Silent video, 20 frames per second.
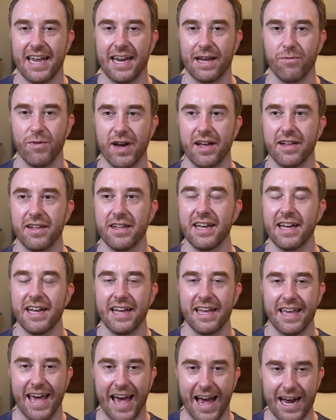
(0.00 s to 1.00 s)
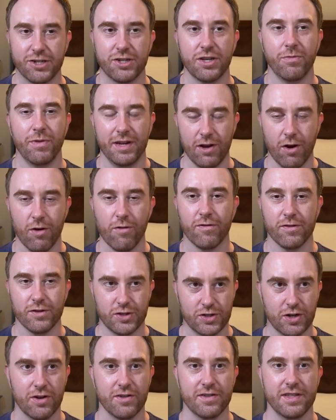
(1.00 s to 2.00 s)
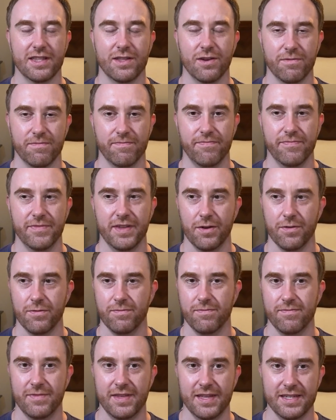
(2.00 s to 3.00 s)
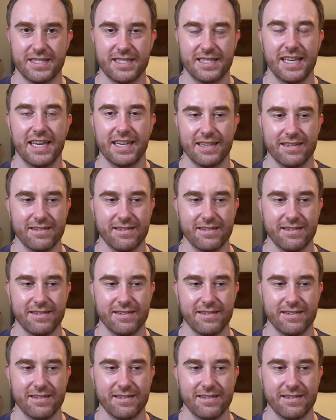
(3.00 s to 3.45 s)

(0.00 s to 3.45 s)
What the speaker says: well, actually we know for sure that this thing,